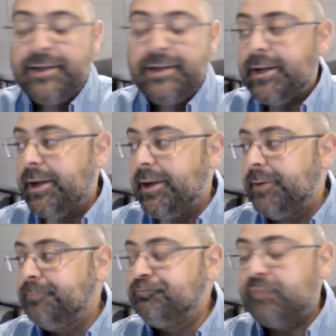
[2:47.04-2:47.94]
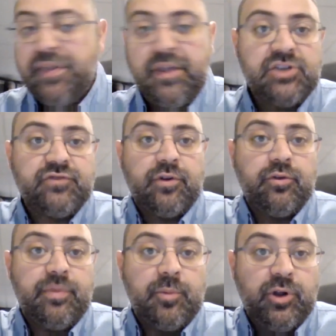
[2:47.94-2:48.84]
And then
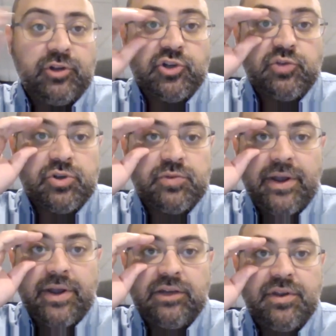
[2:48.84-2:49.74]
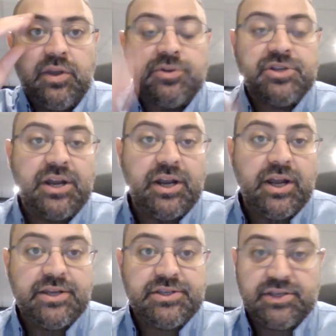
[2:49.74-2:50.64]
from a realtor's perspective, I think what's kind of
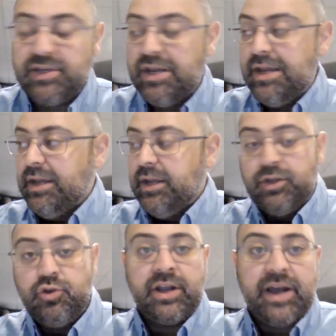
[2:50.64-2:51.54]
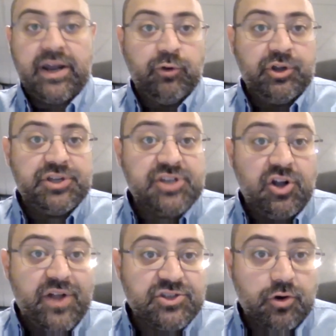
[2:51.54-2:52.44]
nice is you can kind of really
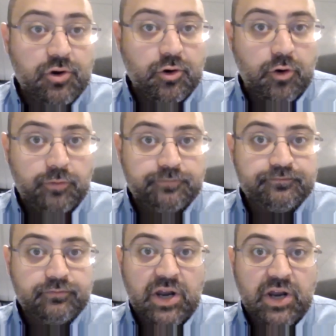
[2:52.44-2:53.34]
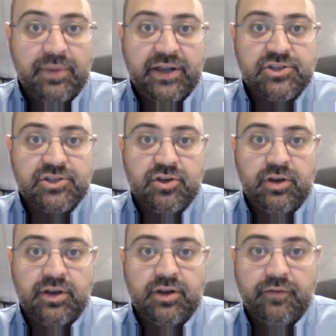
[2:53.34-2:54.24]
sell that starter home, right? Because you
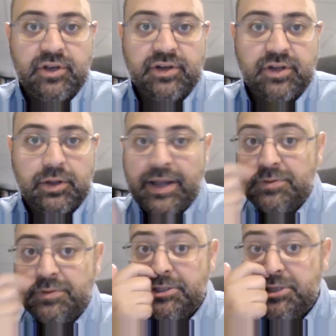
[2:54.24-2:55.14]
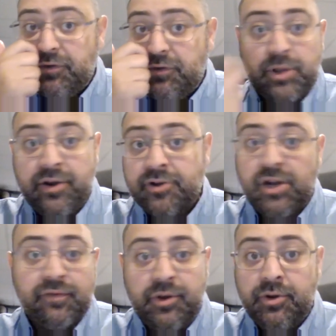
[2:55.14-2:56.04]
can tell clients, well, listen, if your lender's
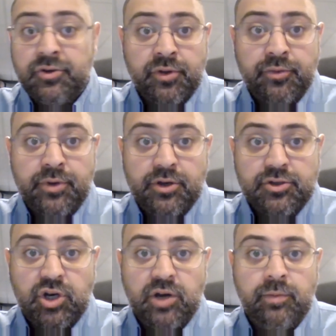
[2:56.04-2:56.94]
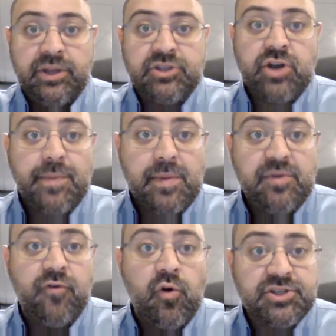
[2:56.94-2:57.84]
offering you a 2 or 3 year term, let's try to maybe
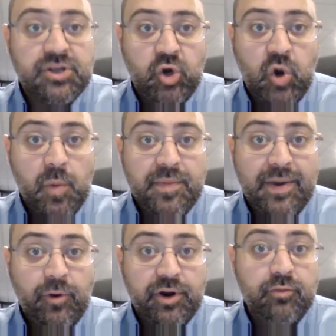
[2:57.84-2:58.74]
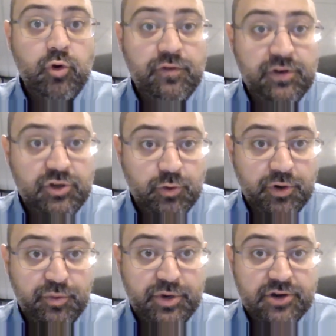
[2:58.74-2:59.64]
focus on a home you might want to move in 2 or
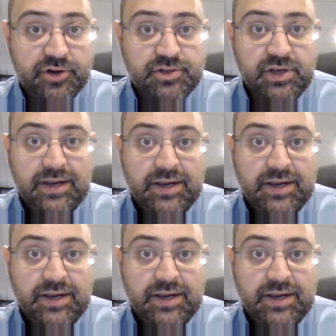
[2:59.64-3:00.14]
3 years.